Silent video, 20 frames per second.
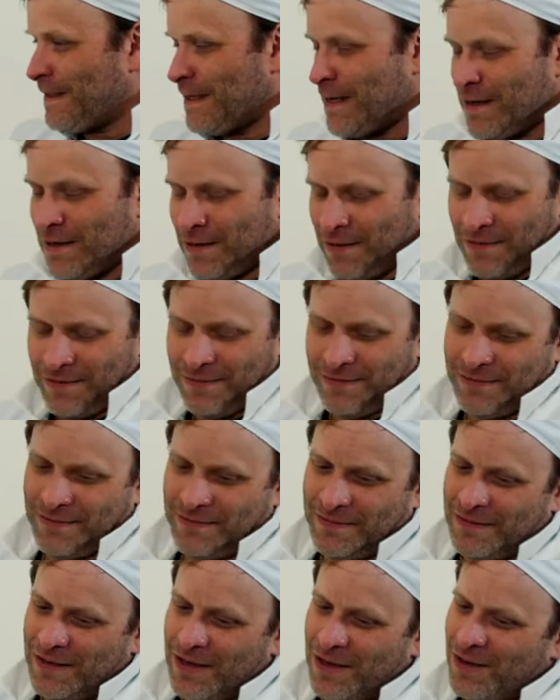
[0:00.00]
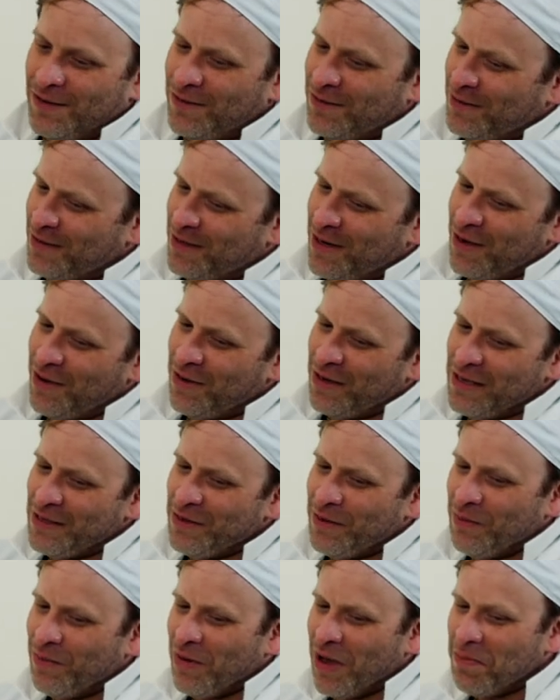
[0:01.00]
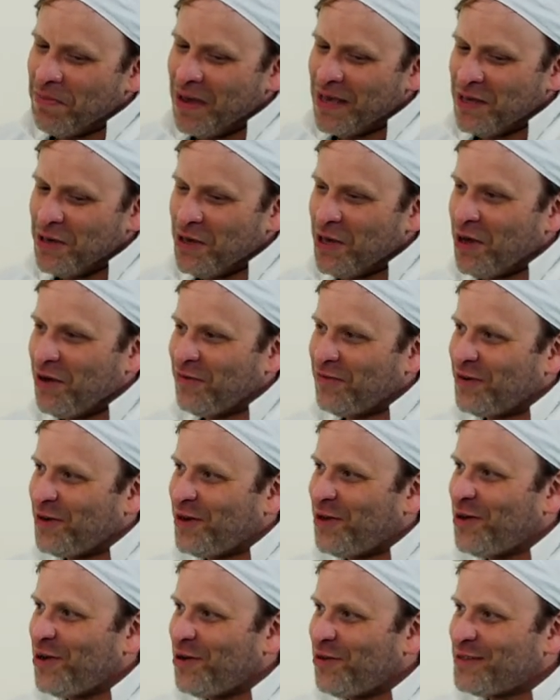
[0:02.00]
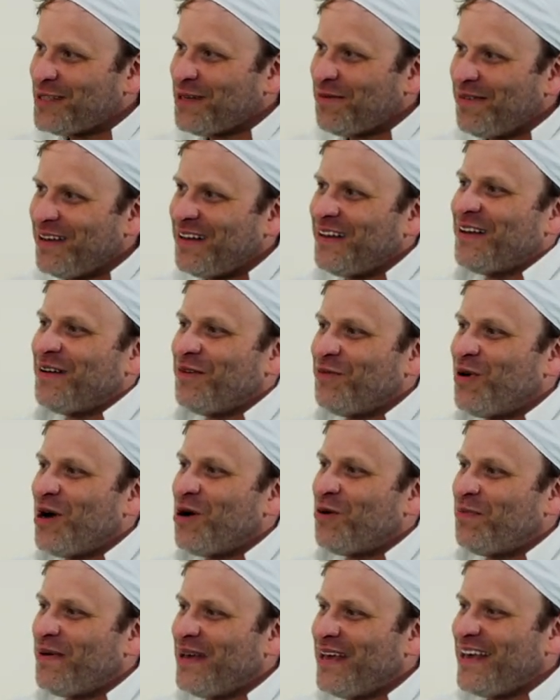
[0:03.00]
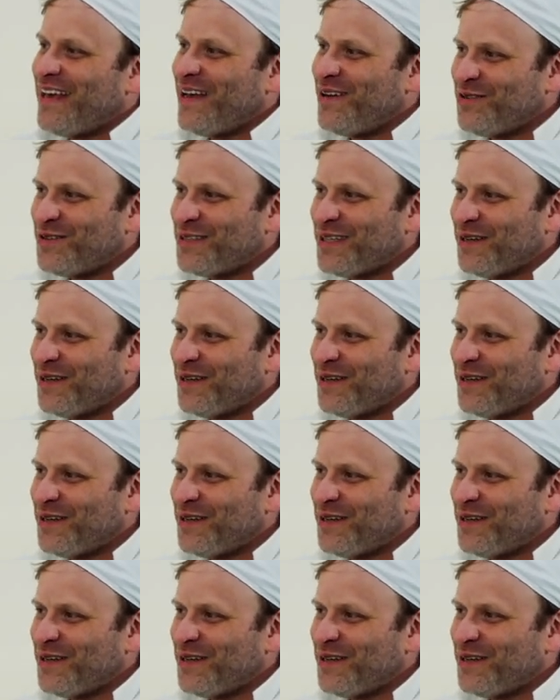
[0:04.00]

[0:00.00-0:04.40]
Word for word: No, no, no. It's, it might make you go for longer or something, good well-being or